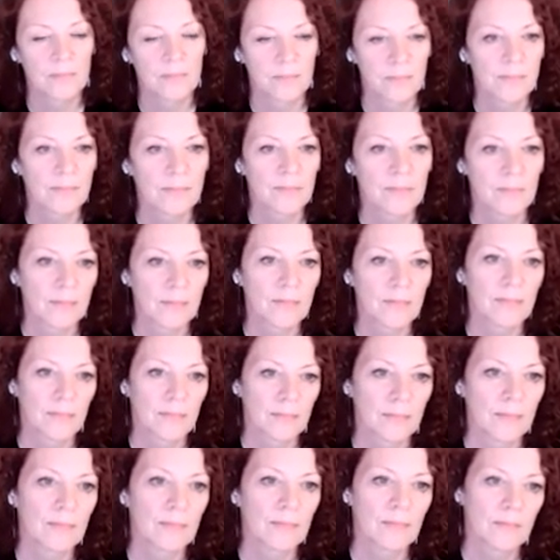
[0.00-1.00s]

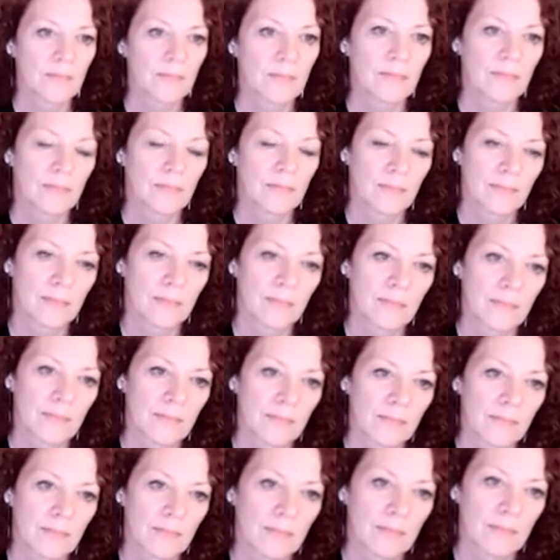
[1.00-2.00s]

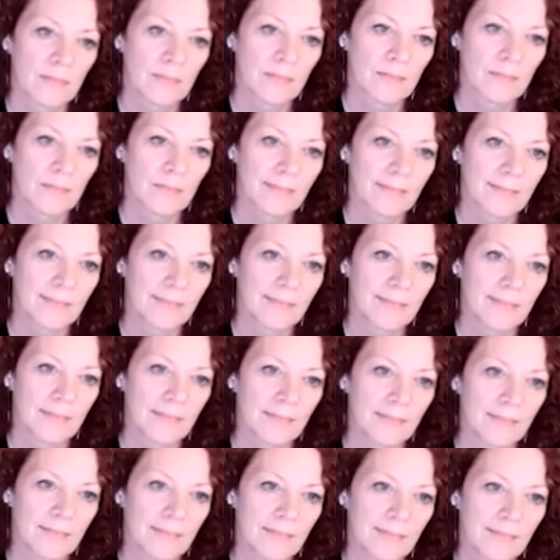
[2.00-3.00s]

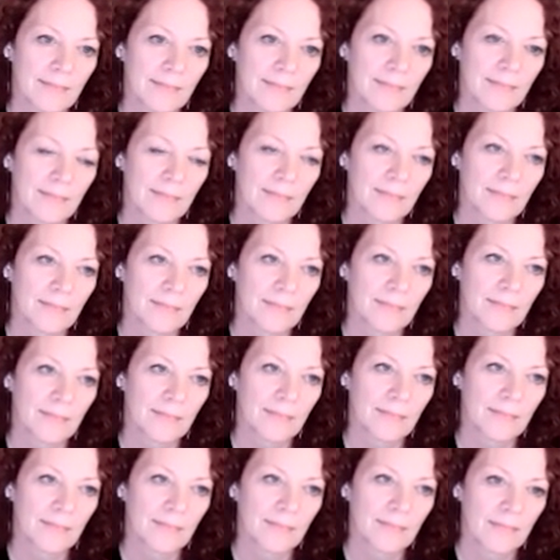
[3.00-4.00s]

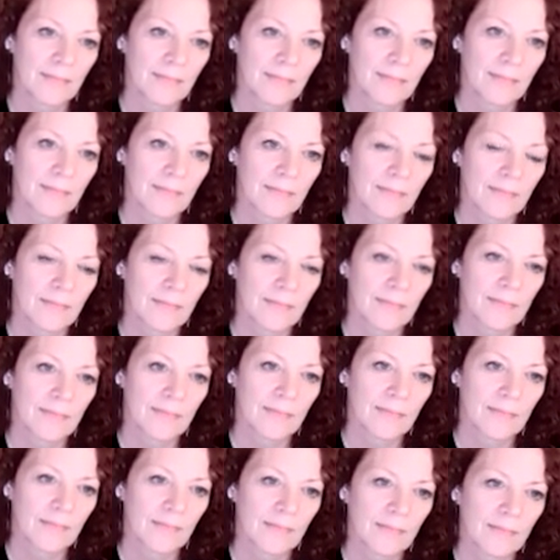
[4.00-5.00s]

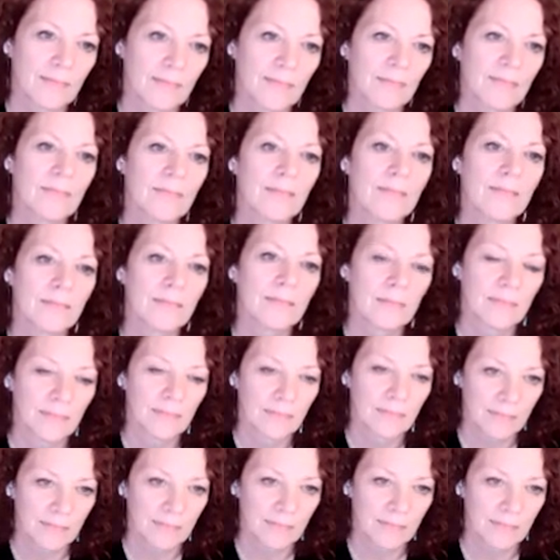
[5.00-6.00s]

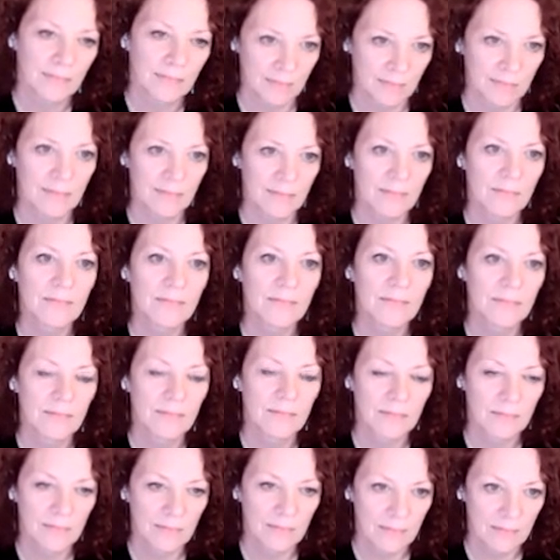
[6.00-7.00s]

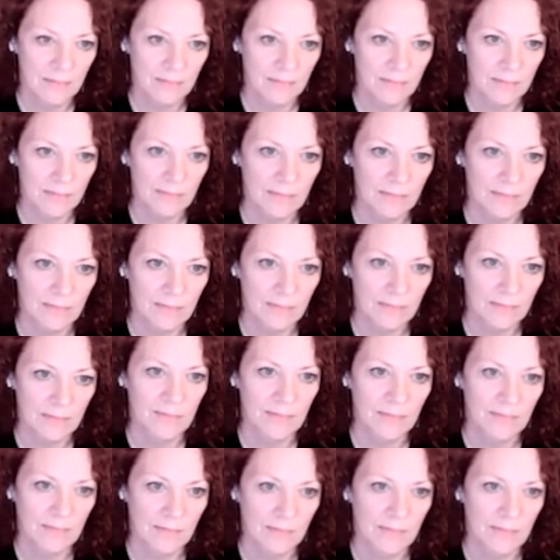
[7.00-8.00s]
[no speech]